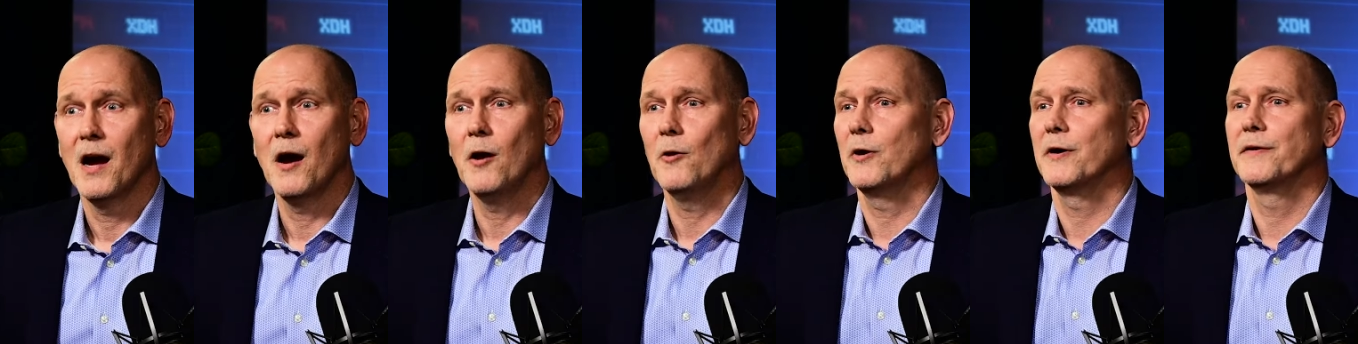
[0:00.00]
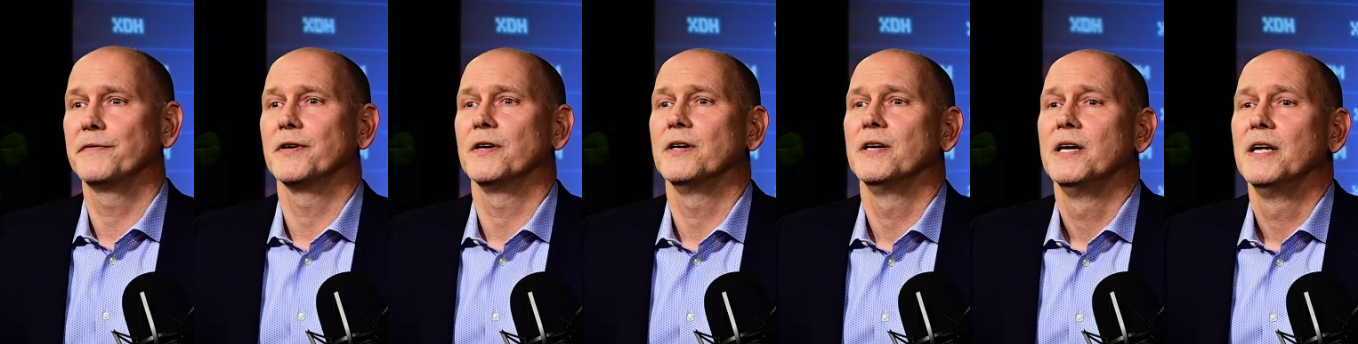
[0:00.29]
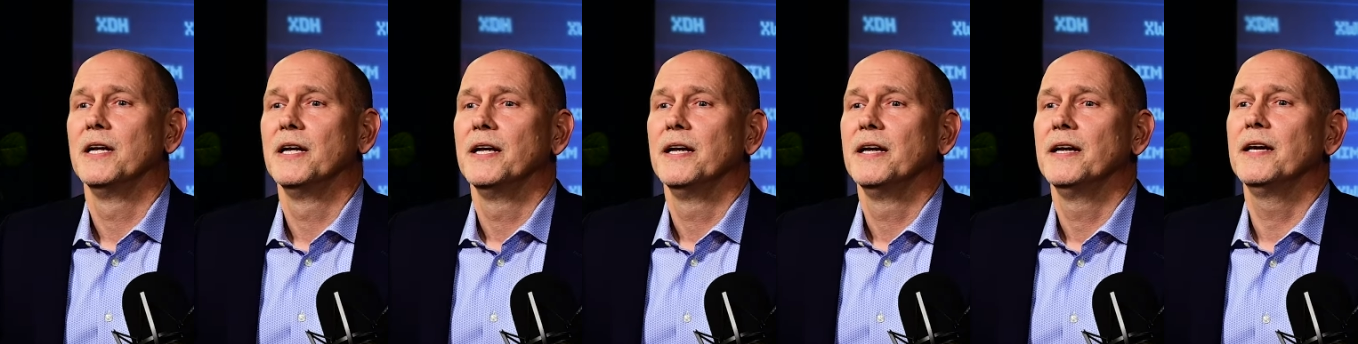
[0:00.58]
However,
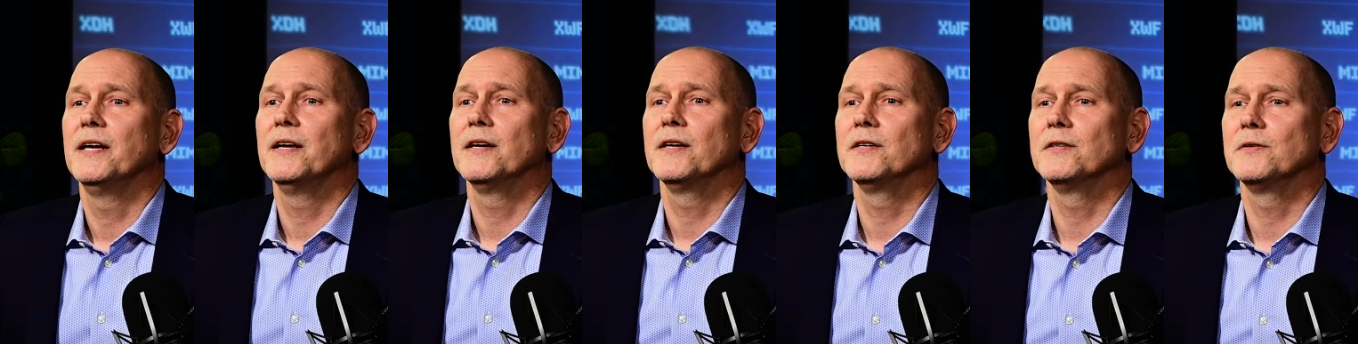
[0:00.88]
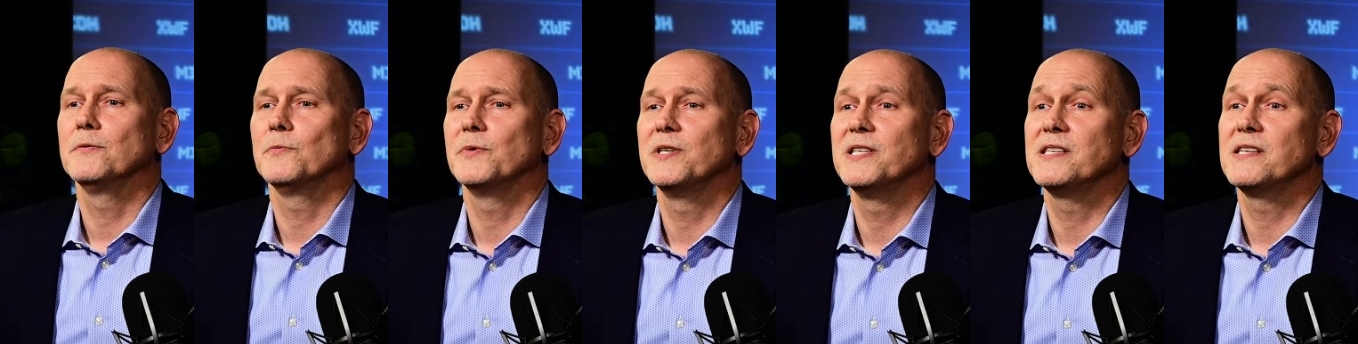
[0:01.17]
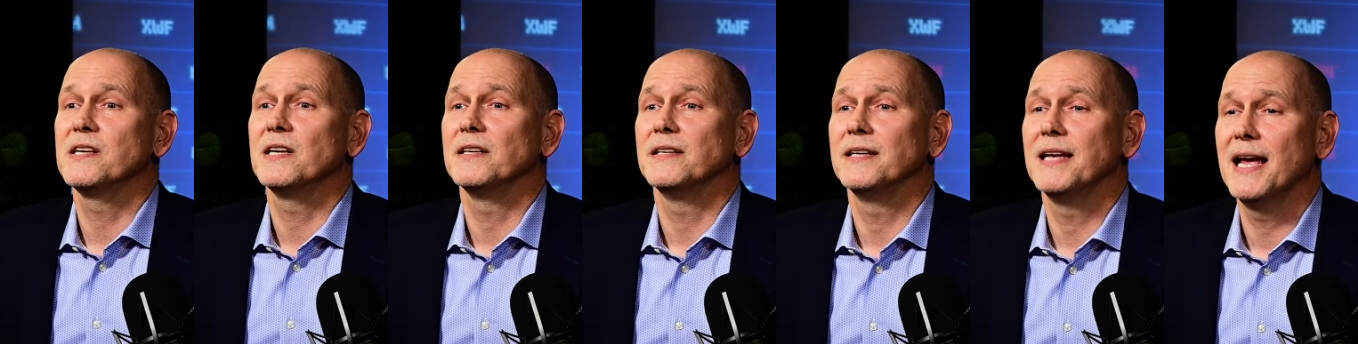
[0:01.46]
here we
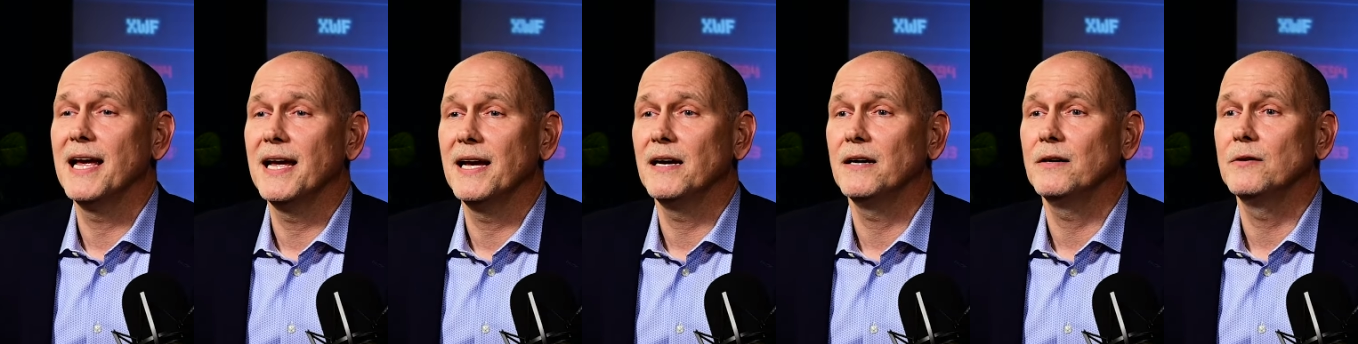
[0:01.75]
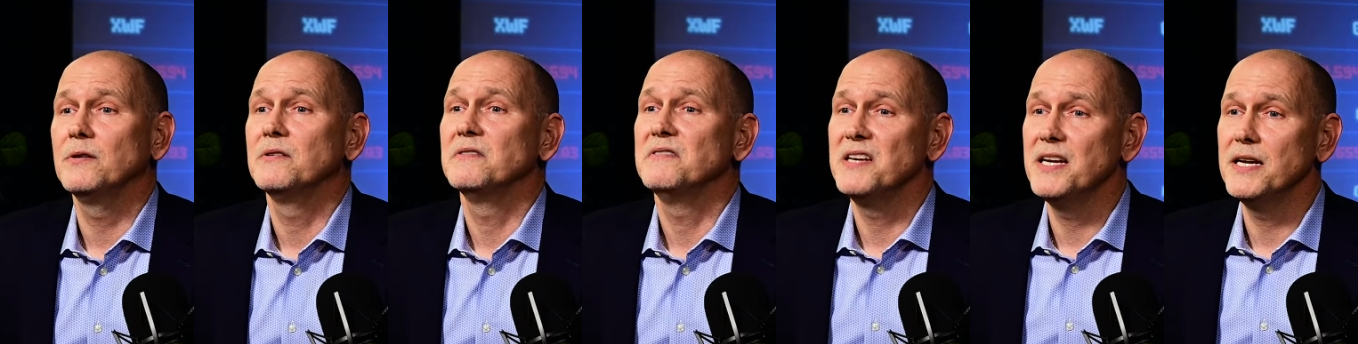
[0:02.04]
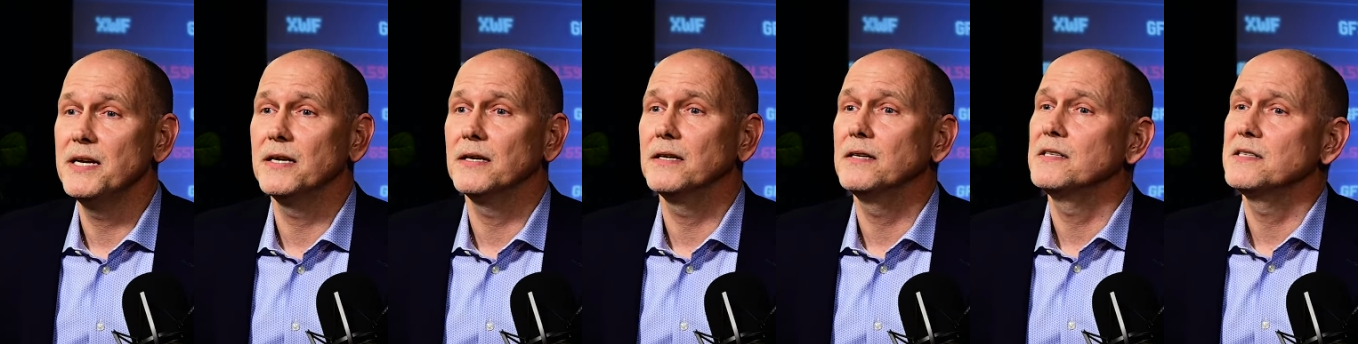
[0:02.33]
sit now
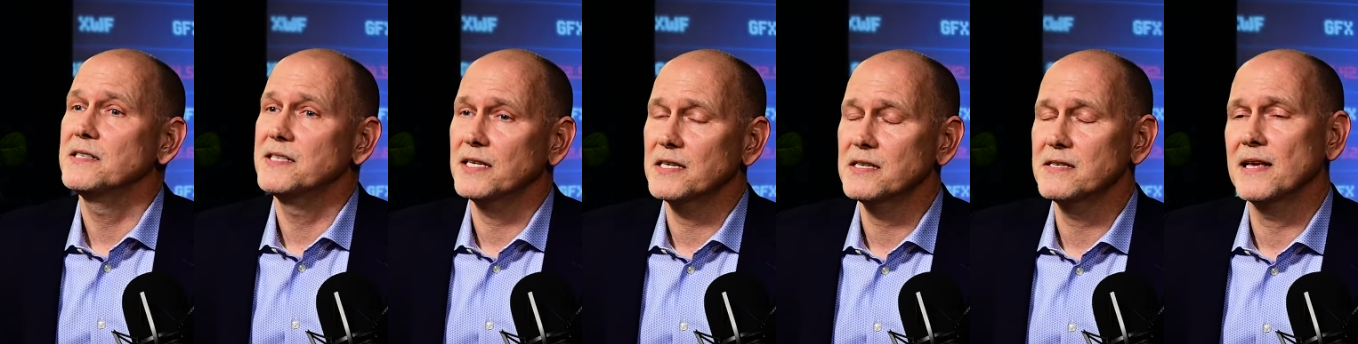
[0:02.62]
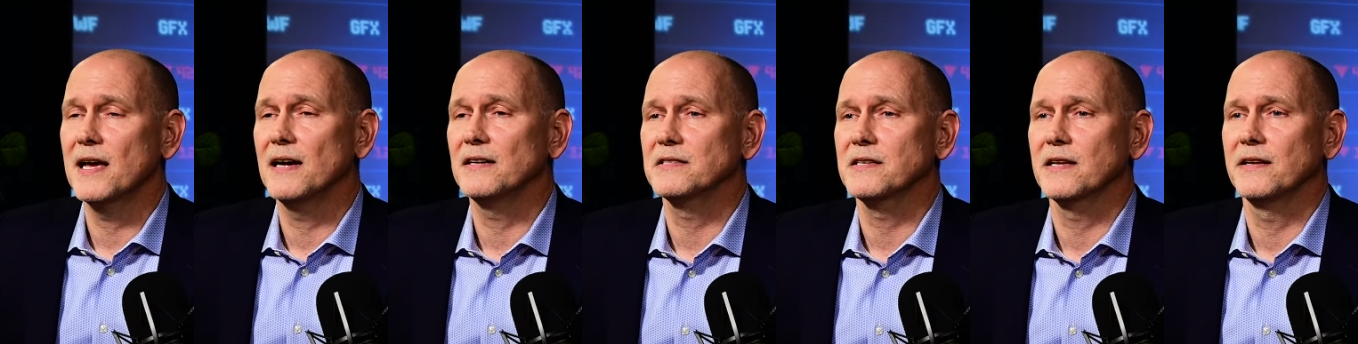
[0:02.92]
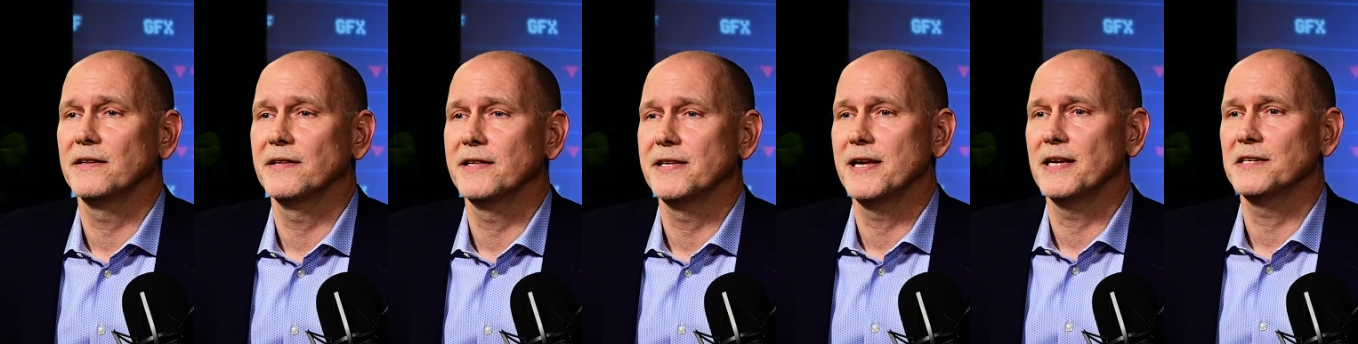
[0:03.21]
near 6,000
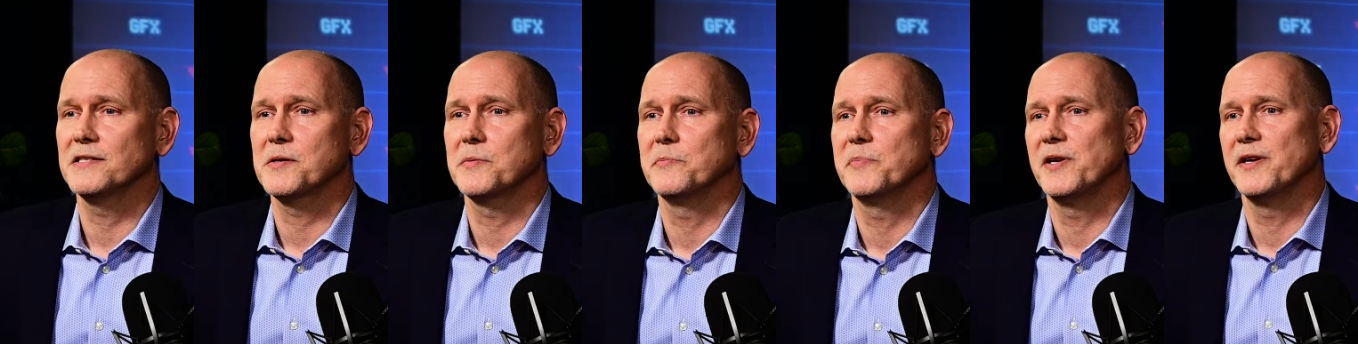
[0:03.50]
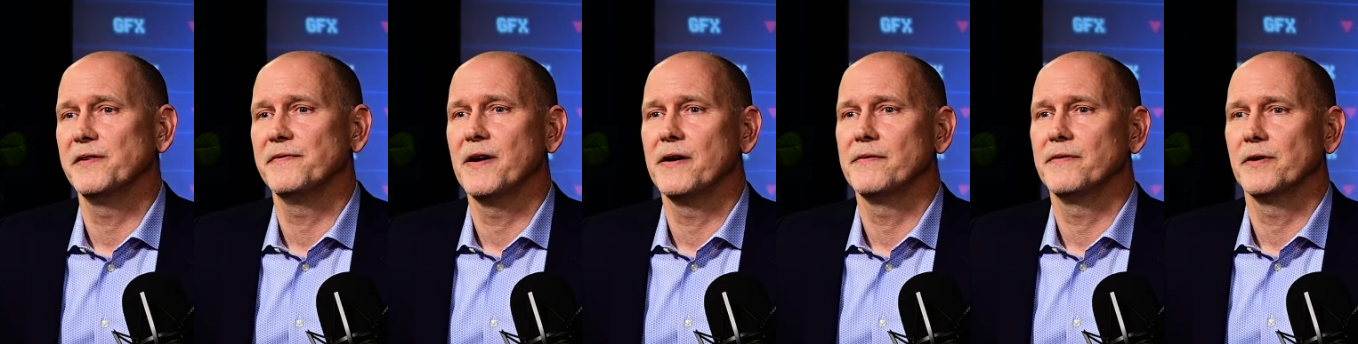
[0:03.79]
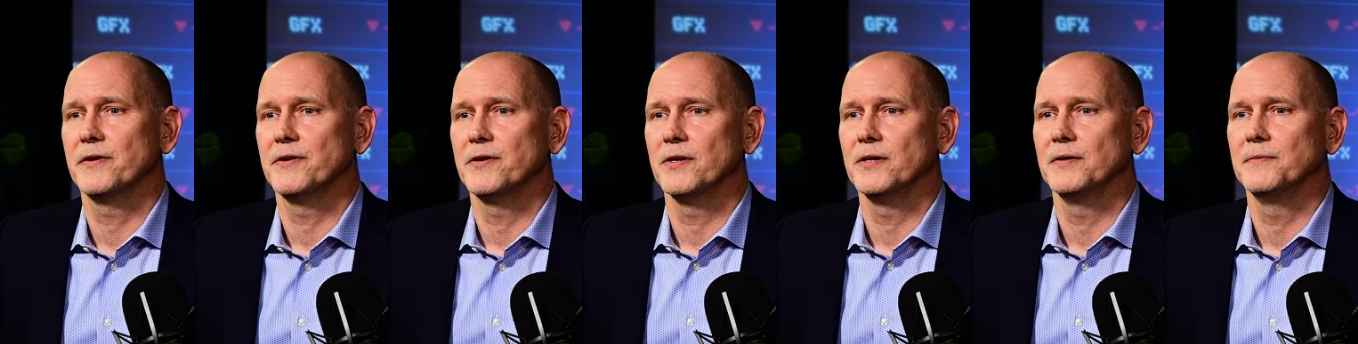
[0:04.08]
on the S&P
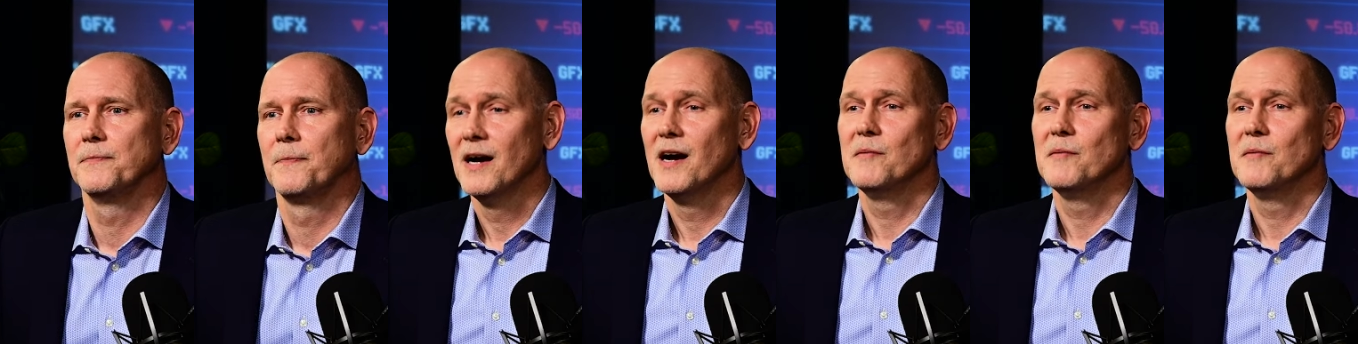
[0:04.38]
500,